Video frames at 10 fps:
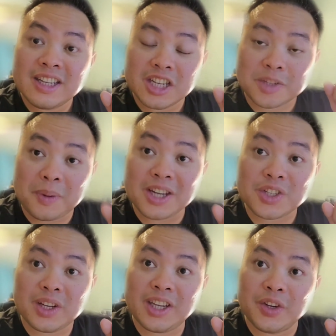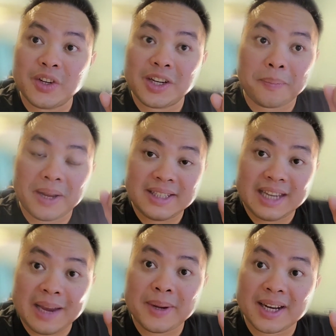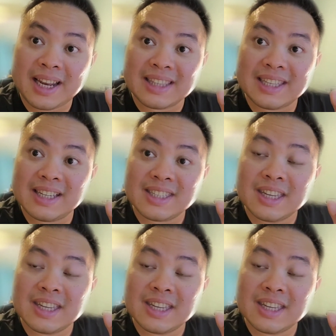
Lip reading: especially during the pandemic like this.